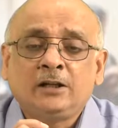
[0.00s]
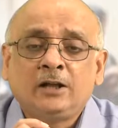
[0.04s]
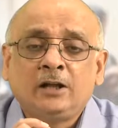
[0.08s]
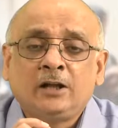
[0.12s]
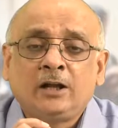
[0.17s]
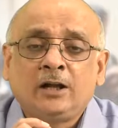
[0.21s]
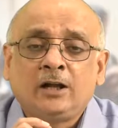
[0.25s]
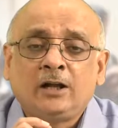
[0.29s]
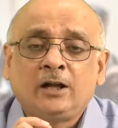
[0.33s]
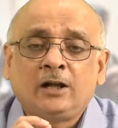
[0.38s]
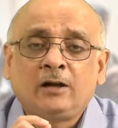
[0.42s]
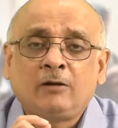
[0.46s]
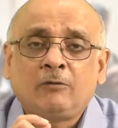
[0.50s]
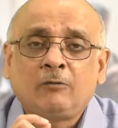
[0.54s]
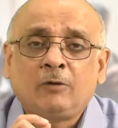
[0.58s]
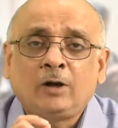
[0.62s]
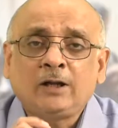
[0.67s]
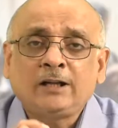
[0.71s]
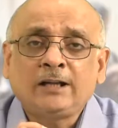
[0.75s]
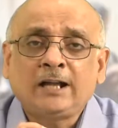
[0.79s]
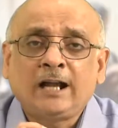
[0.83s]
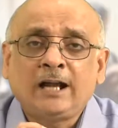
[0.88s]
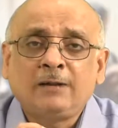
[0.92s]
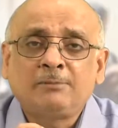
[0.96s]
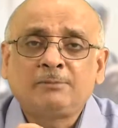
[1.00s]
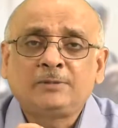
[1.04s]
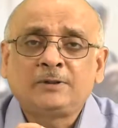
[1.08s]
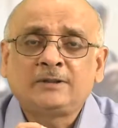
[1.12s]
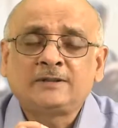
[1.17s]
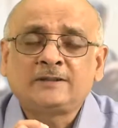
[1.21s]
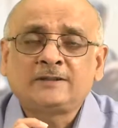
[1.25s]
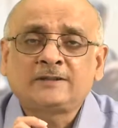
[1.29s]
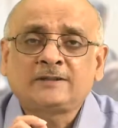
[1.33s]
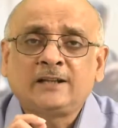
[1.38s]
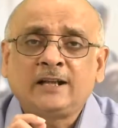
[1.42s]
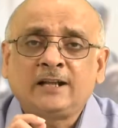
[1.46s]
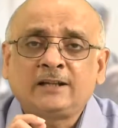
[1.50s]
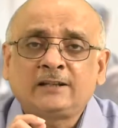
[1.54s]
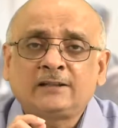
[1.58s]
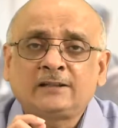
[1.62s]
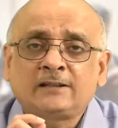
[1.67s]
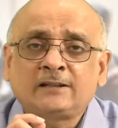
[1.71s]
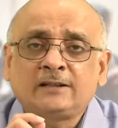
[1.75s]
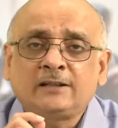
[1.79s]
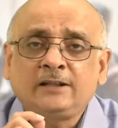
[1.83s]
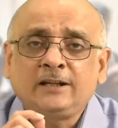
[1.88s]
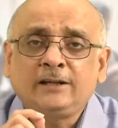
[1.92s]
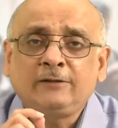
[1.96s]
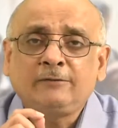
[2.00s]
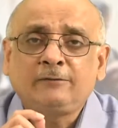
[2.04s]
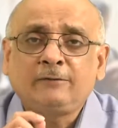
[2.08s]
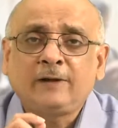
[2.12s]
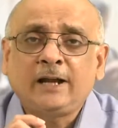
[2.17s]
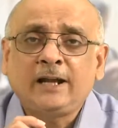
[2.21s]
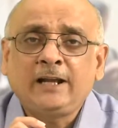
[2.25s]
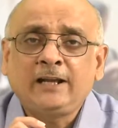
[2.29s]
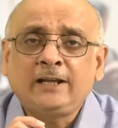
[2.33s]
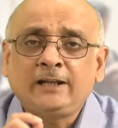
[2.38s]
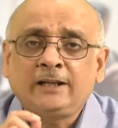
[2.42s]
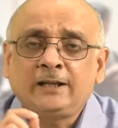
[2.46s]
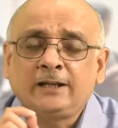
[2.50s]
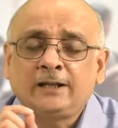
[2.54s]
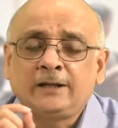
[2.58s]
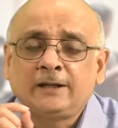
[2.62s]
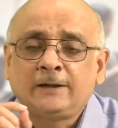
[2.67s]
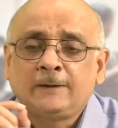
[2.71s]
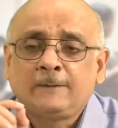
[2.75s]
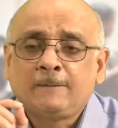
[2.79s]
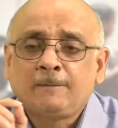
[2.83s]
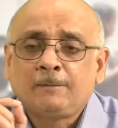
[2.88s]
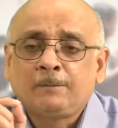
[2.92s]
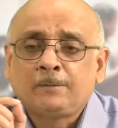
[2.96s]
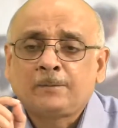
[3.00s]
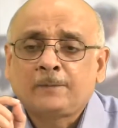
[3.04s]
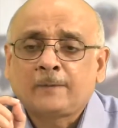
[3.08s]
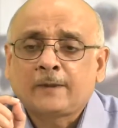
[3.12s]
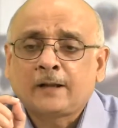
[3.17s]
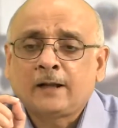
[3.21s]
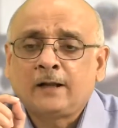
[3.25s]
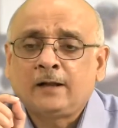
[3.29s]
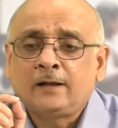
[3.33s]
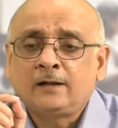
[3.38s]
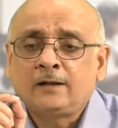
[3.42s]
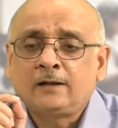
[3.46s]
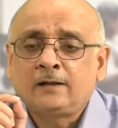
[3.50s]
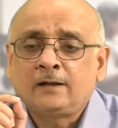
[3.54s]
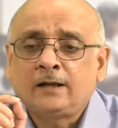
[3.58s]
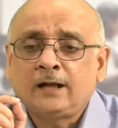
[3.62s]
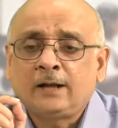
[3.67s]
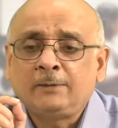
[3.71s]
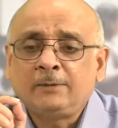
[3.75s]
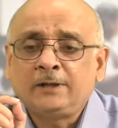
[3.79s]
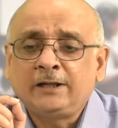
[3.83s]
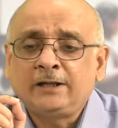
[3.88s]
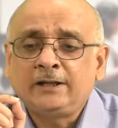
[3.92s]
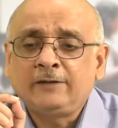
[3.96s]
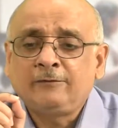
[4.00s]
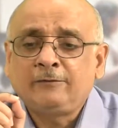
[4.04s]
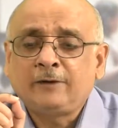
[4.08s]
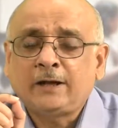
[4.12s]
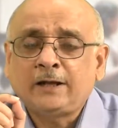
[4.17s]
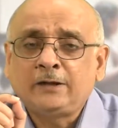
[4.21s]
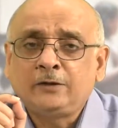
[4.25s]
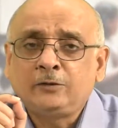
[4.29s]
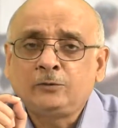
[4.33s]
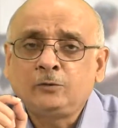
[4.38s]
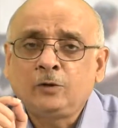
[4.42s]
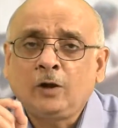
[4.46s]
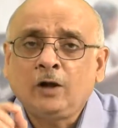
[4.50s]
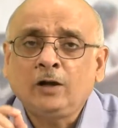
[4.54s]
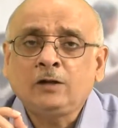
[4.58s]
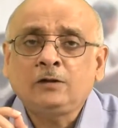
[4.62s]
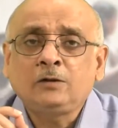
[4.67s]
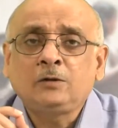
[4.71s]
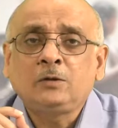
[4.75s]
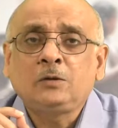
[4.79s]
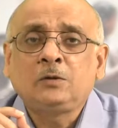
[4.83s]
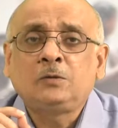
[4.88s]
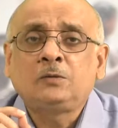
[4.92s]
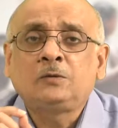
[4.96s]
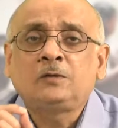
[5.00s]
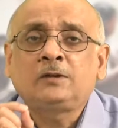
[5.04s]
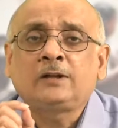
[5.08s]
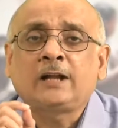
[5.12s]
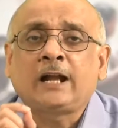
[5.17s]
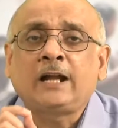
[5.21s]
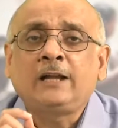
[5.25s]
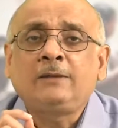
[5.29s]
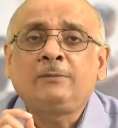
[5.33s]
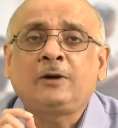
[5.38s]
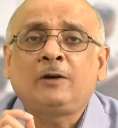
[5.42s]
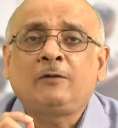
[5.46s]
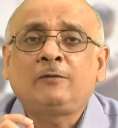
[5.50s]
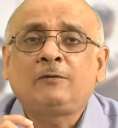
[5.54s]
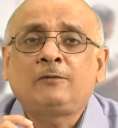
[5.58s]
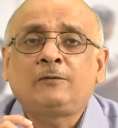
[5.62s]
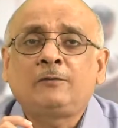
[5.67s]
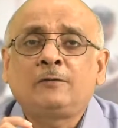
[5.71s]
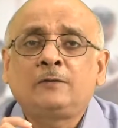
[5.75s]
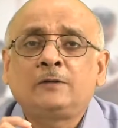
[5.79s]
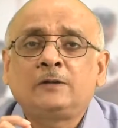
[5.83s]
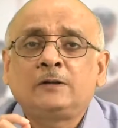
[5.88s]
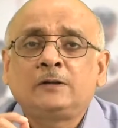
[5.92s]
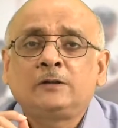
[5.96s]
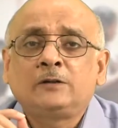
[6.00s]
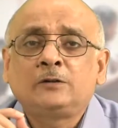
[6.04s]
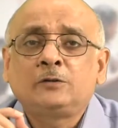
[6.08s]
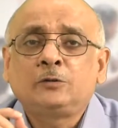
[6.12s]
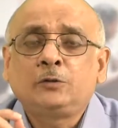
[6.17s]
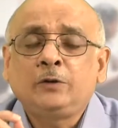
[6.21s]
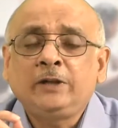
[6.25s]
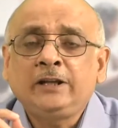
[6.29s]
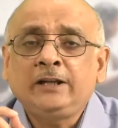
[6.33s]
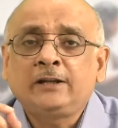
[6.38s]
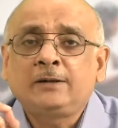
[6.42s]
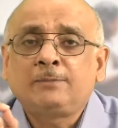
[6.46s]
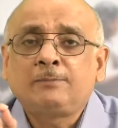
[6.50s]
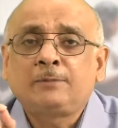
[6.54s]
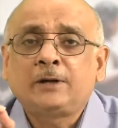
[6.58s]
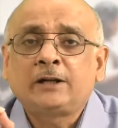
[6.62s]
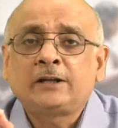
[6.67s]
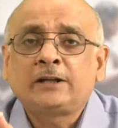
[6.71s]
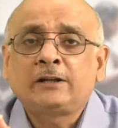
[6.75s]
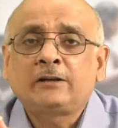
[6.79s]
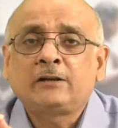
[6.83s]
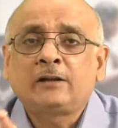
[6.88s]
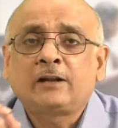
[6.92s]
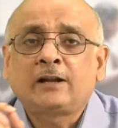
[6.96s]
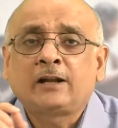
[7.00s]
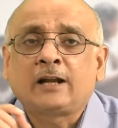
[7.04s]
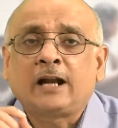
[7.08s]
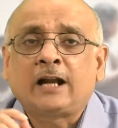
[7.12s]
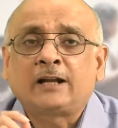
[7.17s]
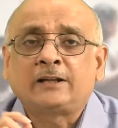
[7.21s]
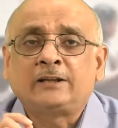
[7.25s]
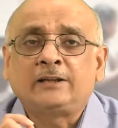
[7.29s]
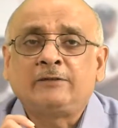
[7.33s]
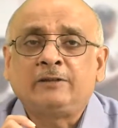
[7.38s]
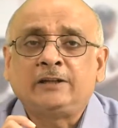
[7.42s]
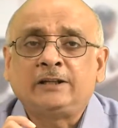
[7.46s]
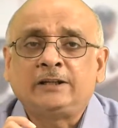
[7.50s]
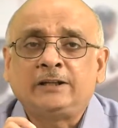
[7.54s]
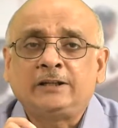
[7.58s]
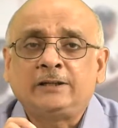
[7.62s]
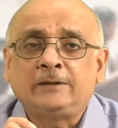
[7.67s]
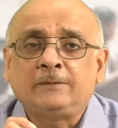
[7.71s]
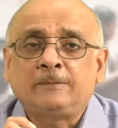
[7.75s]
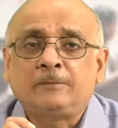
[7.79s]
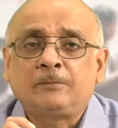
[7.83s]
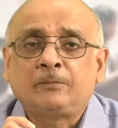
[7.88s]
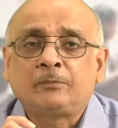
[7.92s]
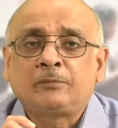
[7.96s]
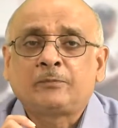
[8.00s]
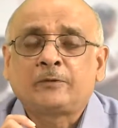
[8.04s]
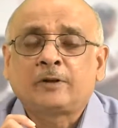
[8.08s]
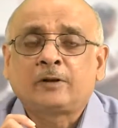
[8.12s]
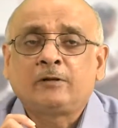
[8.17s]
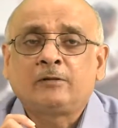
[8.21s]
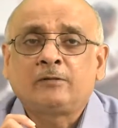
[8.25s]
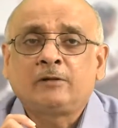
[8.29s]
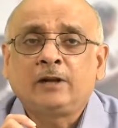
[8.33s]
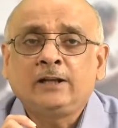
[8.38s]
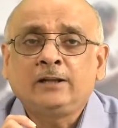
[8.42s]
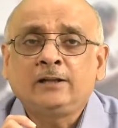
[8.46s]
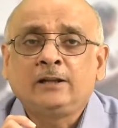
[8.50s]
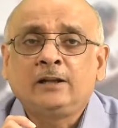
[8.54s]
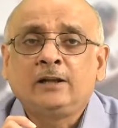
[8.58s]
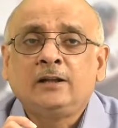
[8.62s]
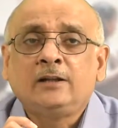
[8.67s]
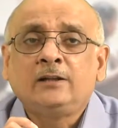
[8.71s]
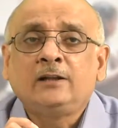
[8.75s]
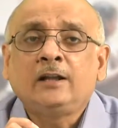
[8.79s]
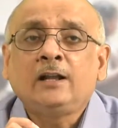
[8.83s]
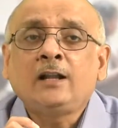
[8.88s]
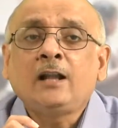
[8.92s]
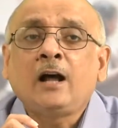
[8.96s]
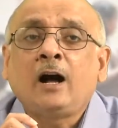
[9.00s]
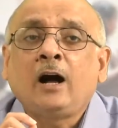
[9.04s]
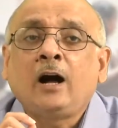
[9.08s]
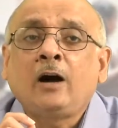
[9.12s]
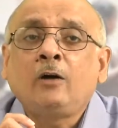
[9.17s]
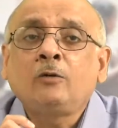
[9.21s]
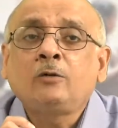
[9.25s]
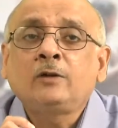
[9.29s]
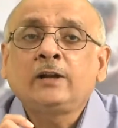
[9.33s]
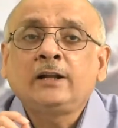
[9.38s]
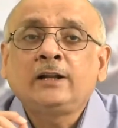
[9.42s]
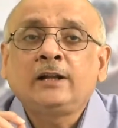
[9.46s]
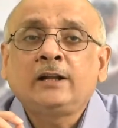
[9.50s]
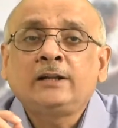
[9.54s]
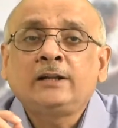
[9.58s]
What happens that if I do not know time of doing a particular activity, right, then how can I